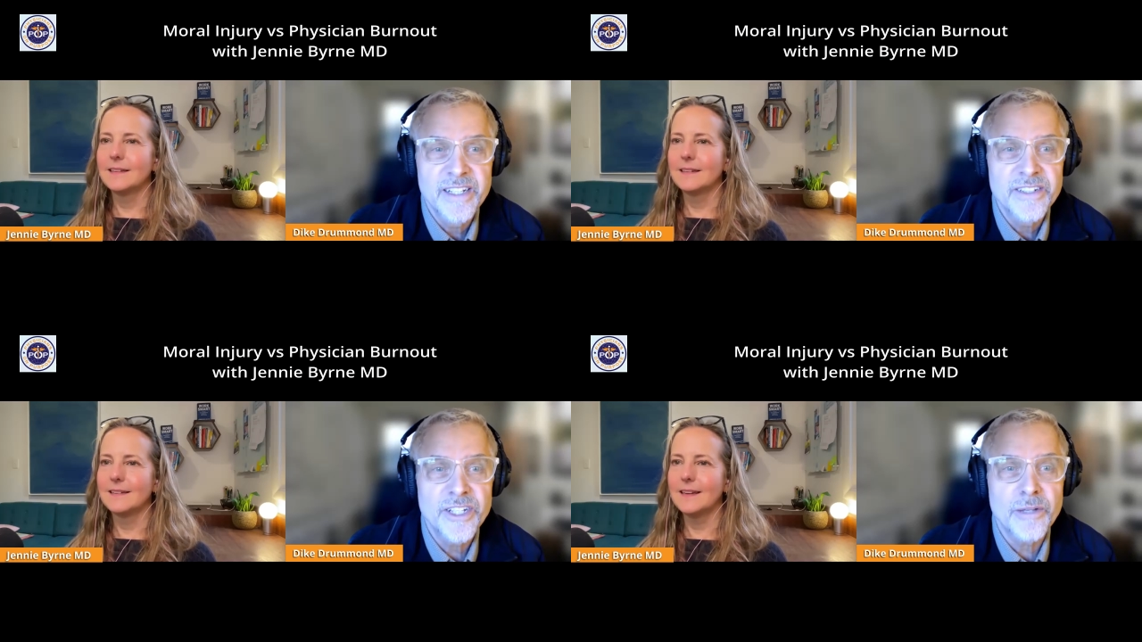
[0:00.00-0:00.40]

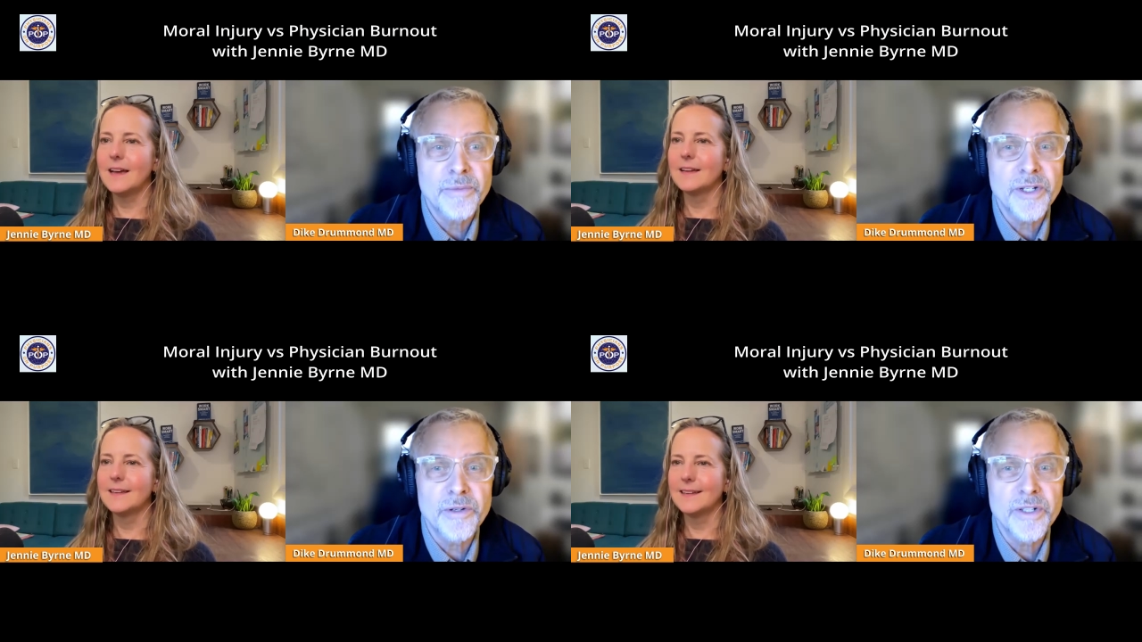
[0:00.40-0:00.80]
Speaker 1: tell yeah.
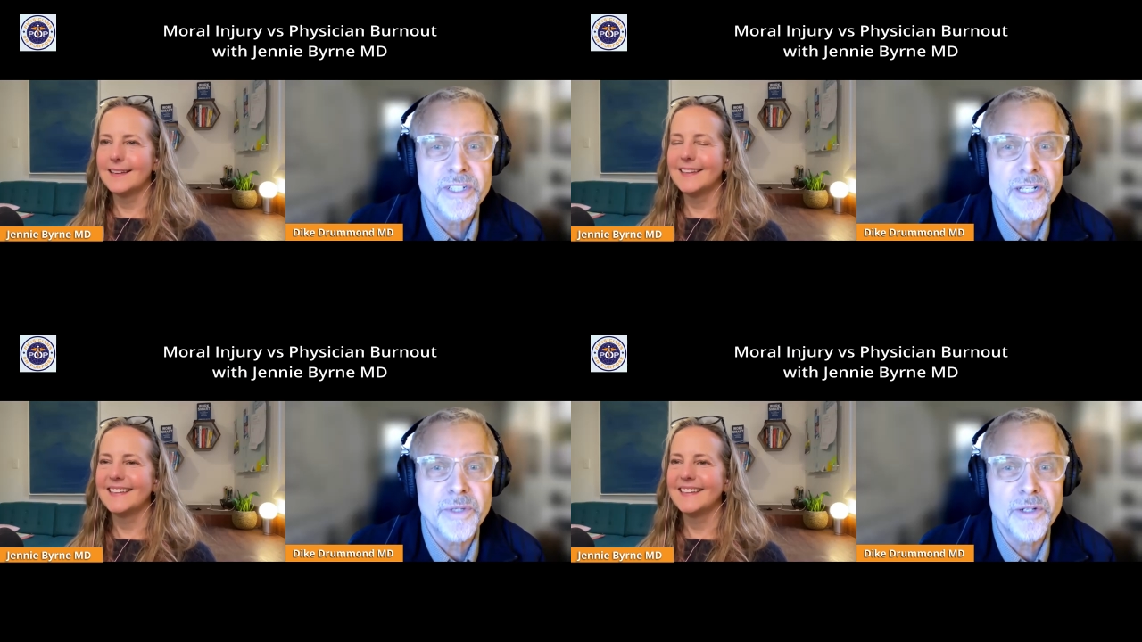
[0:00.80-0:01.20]
me your
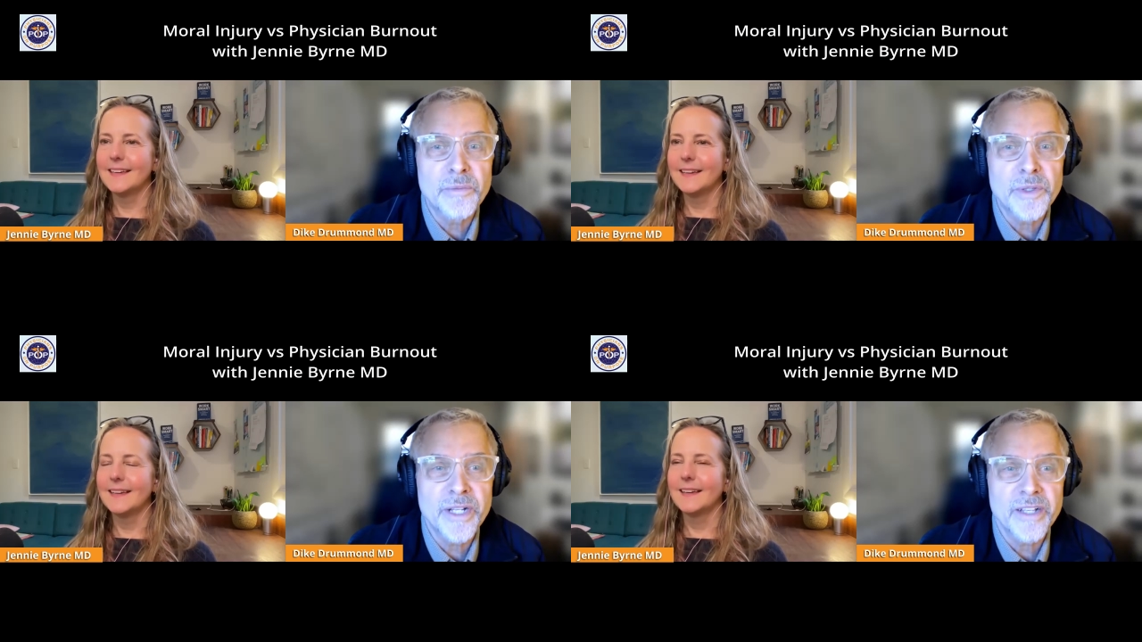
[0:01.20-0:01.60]
tell me your
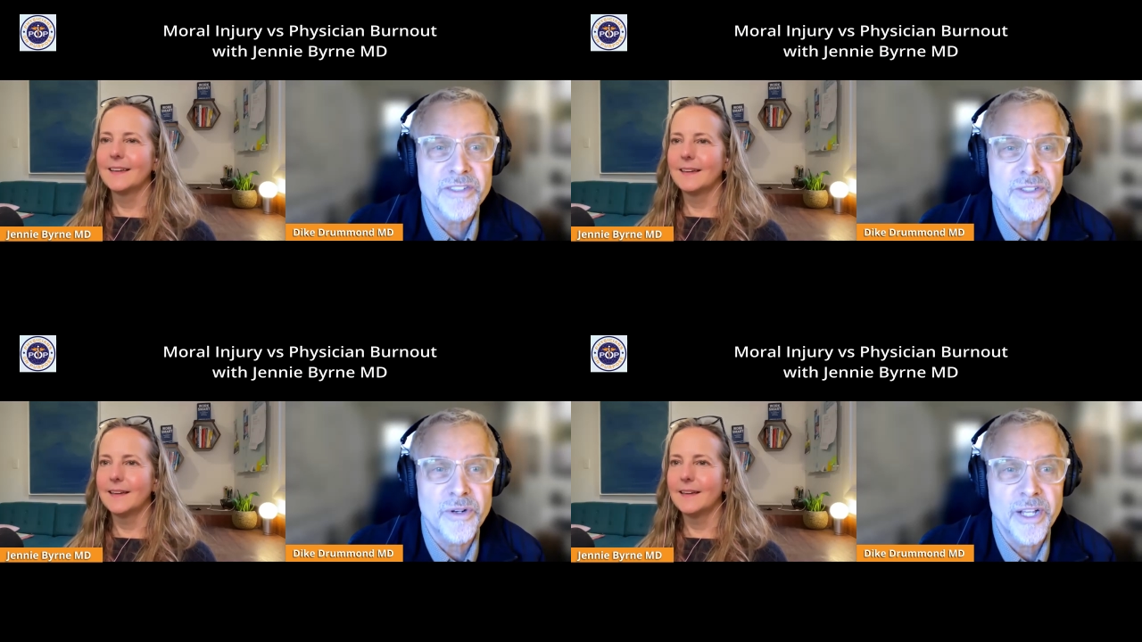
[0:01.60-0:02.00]
burnout
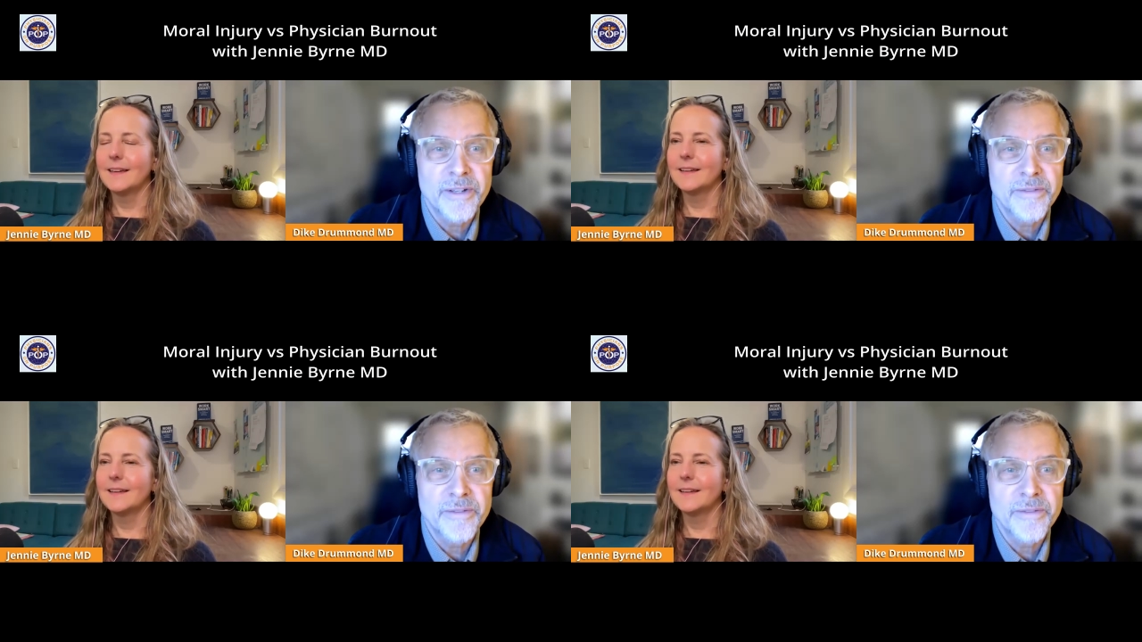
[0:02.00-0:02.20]
story."